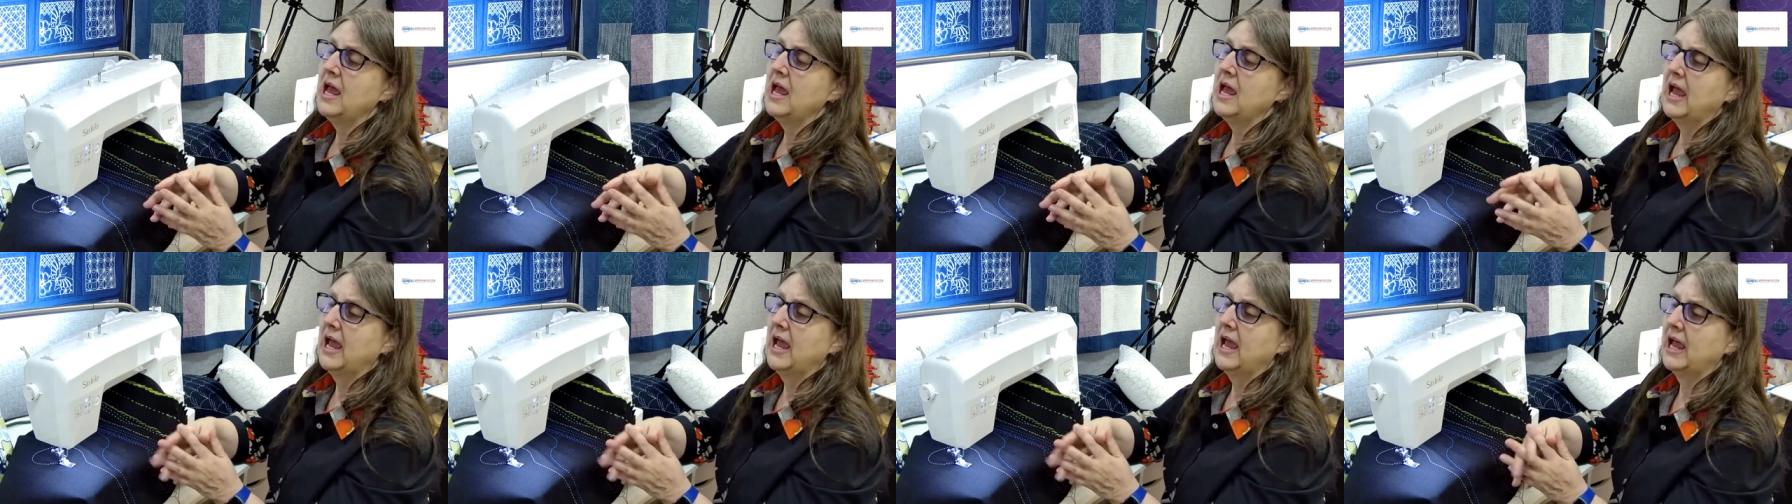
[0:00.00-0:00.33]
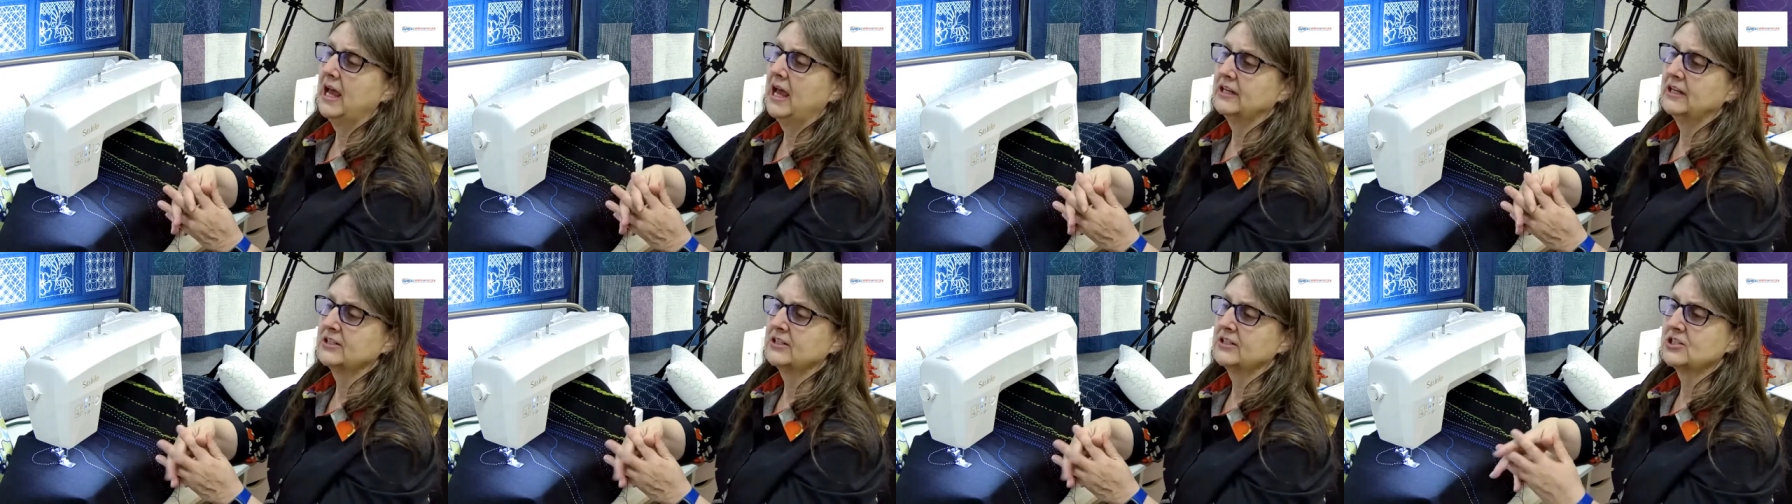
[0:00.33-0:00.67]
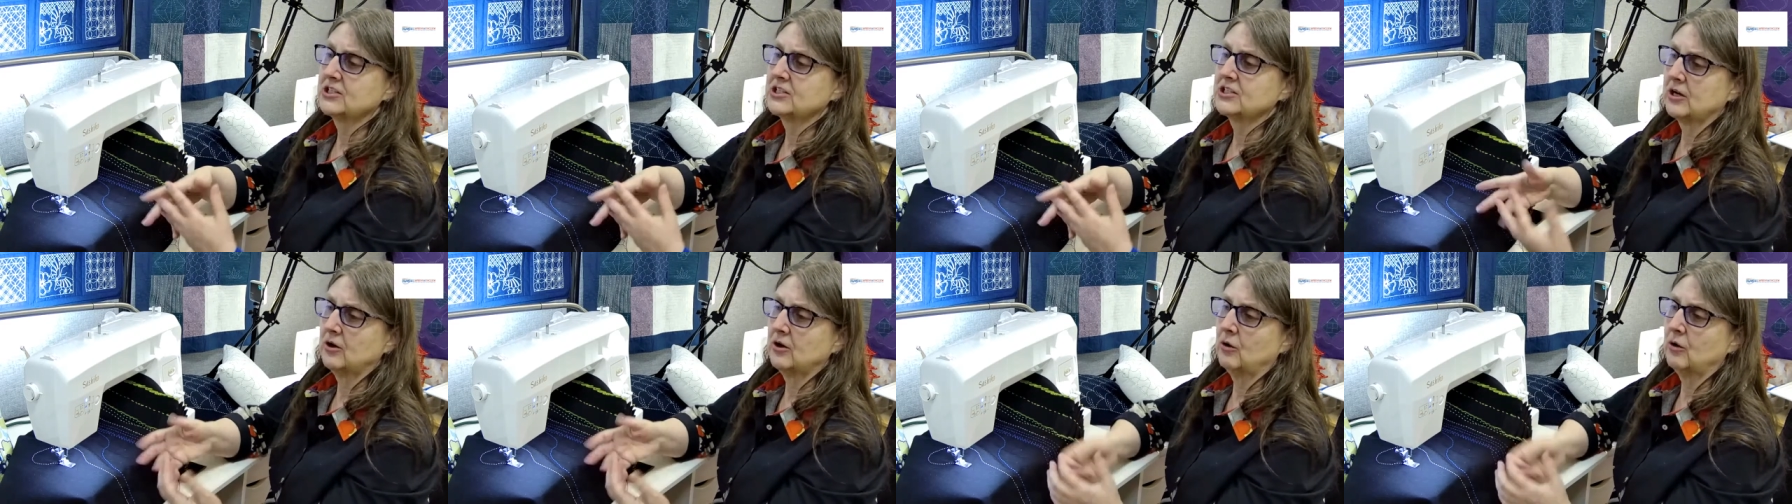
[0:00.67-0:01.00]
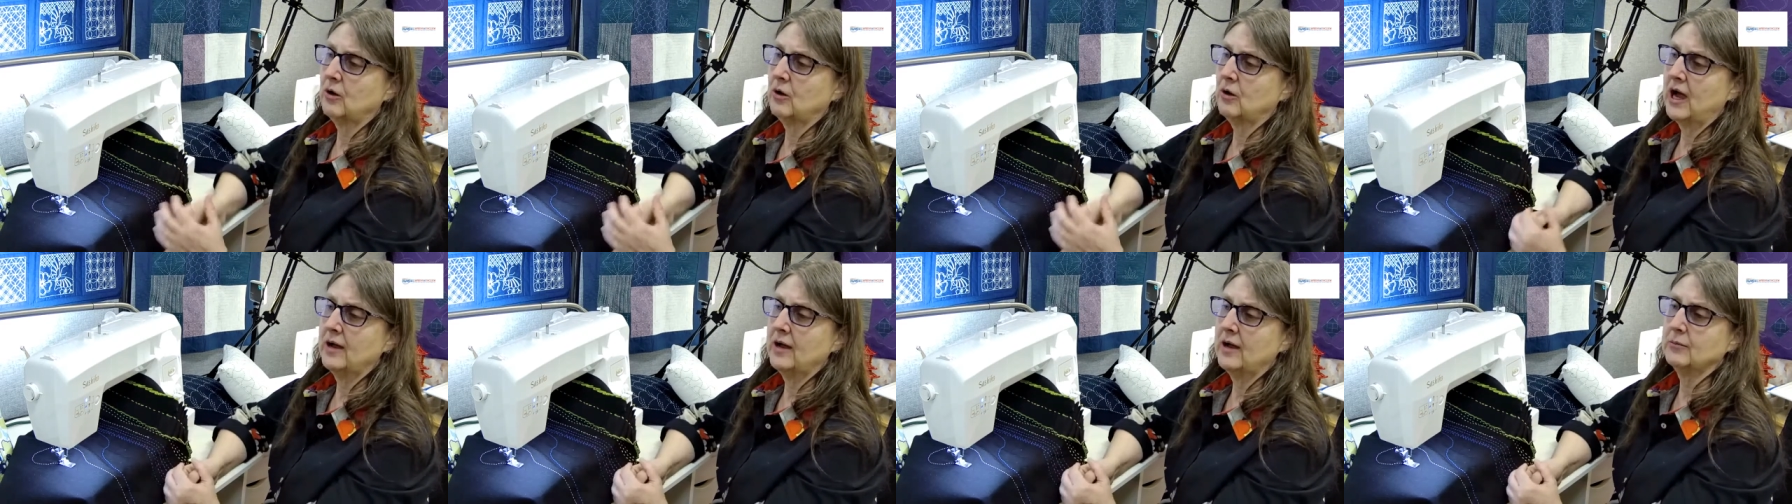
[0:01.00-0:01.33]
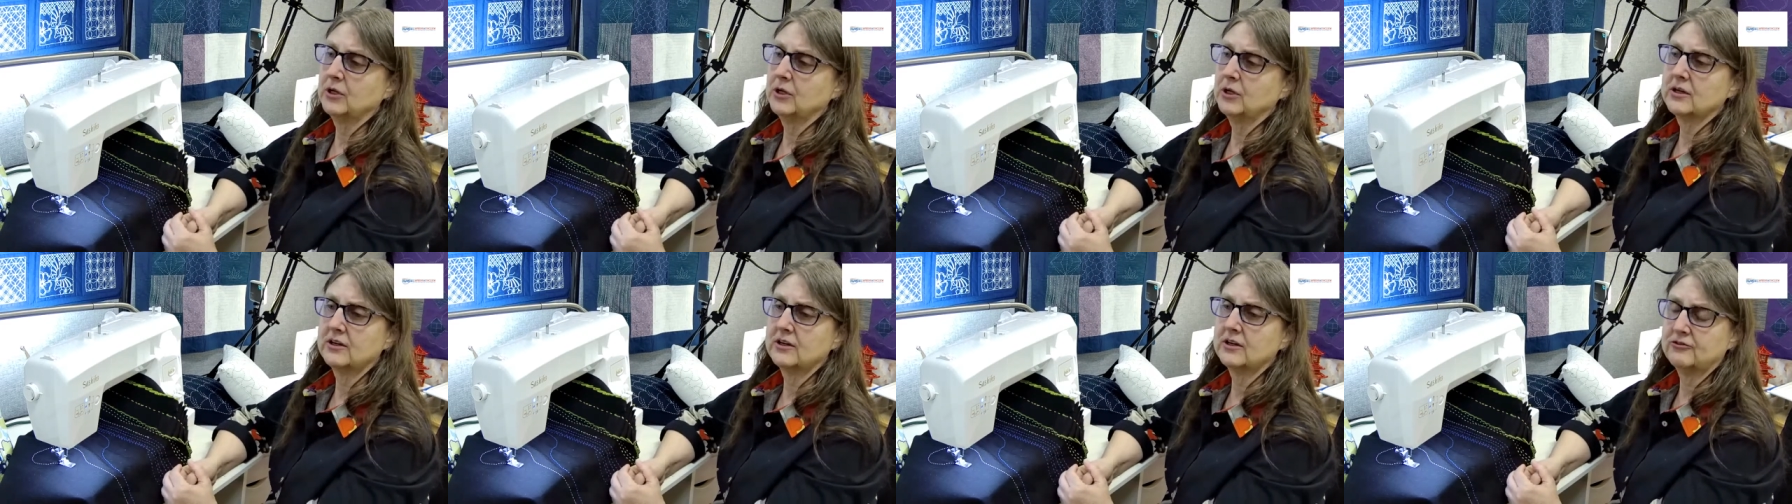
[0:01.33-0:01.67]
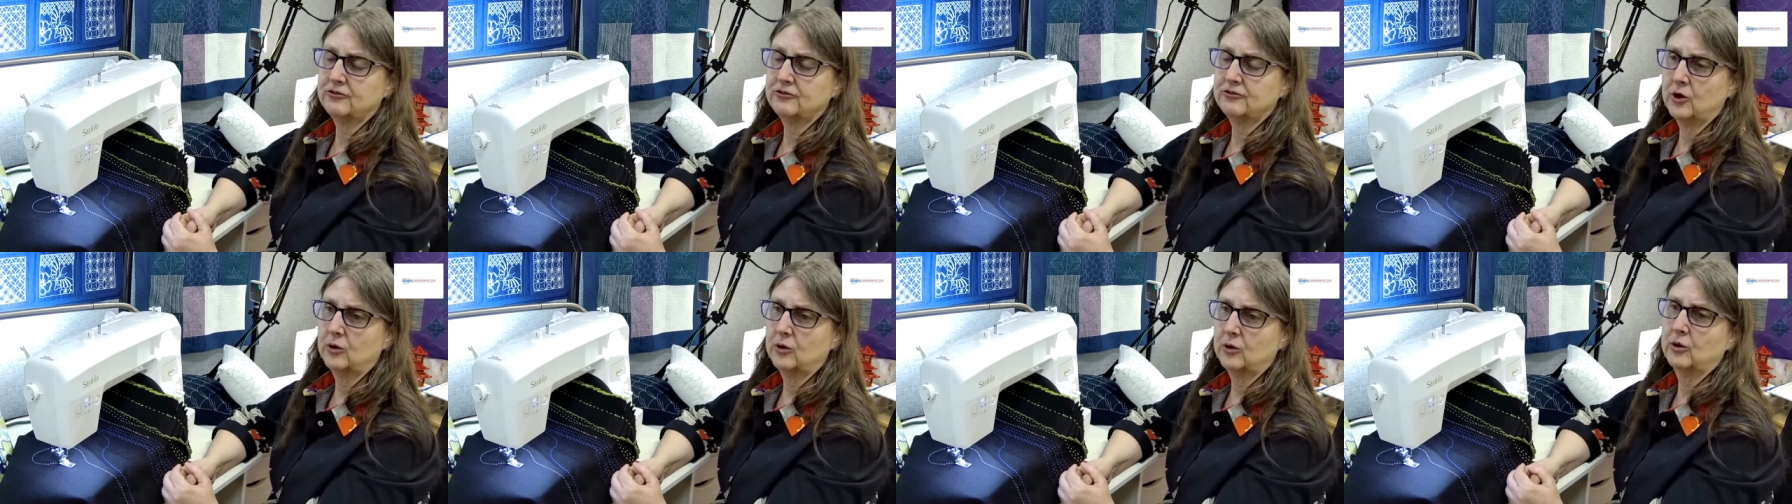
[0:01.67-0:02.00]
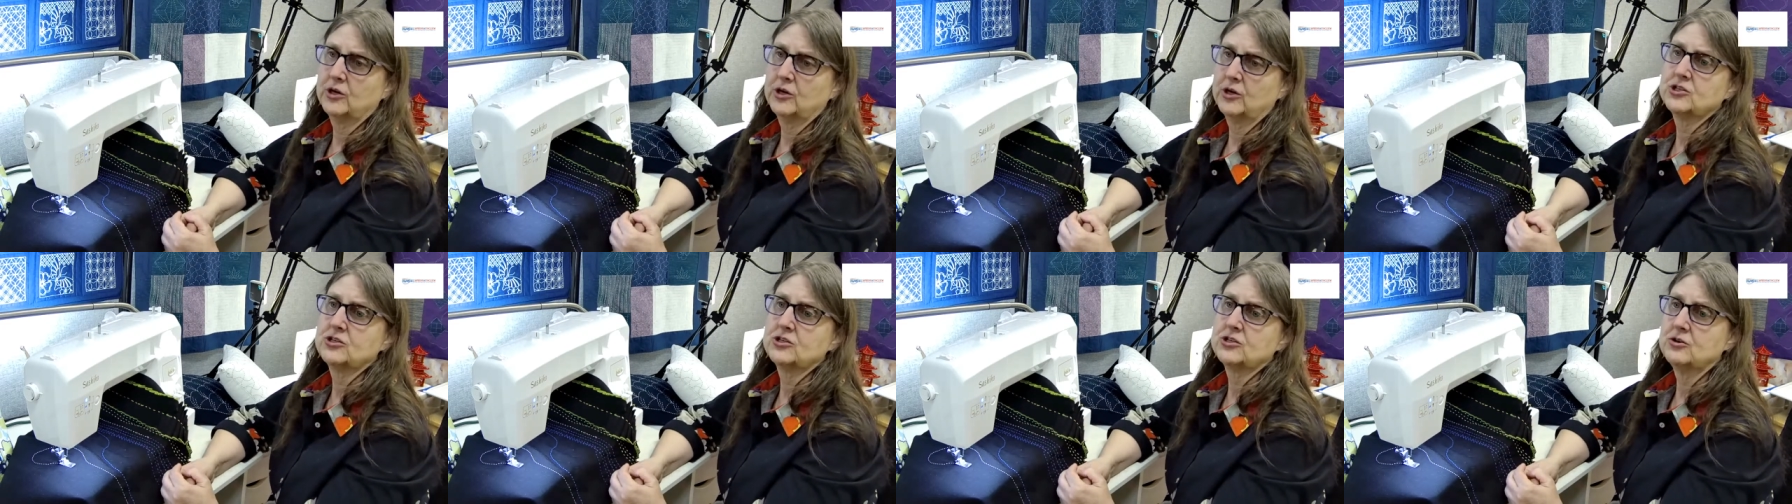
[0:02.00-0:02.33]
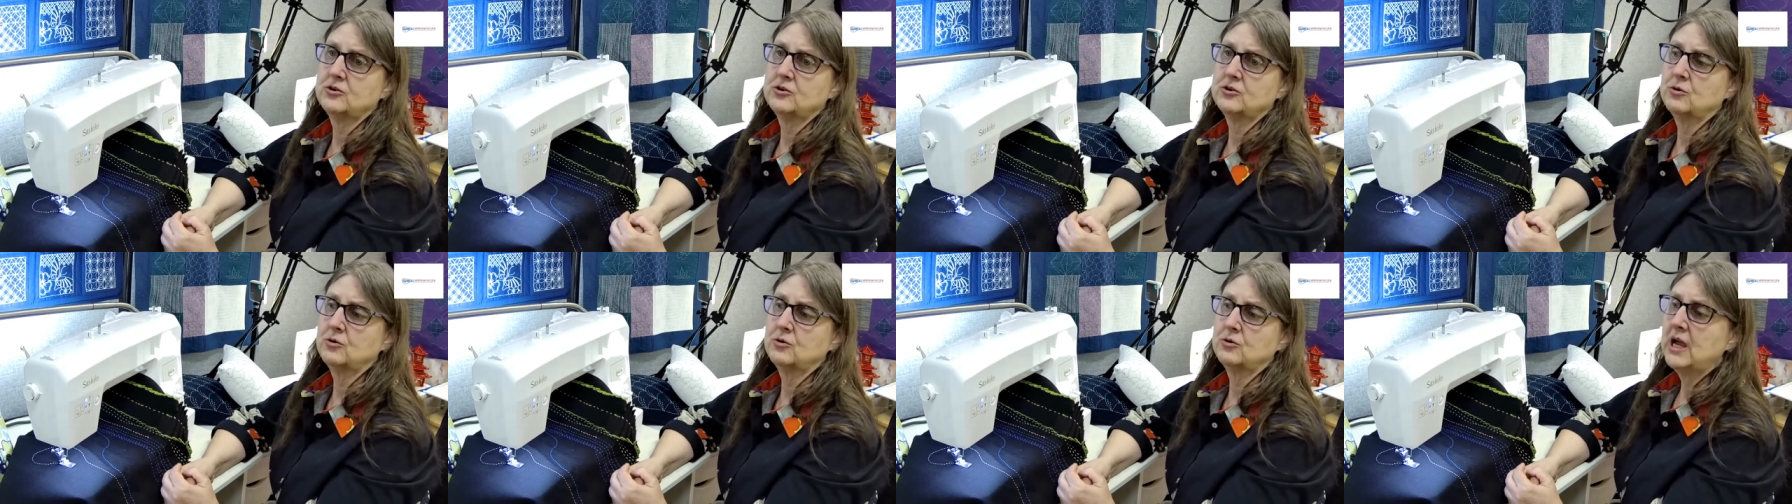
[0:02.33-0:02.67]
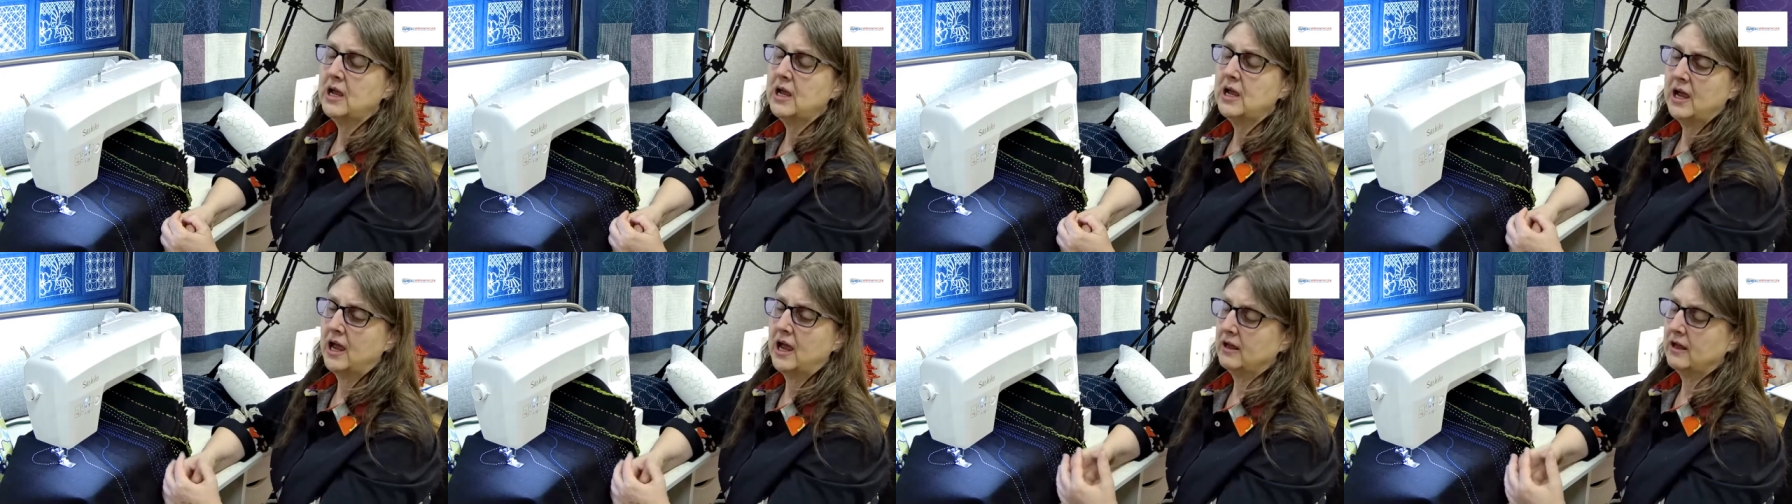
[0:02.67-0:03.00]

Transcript: And so I'm looking forward to uh,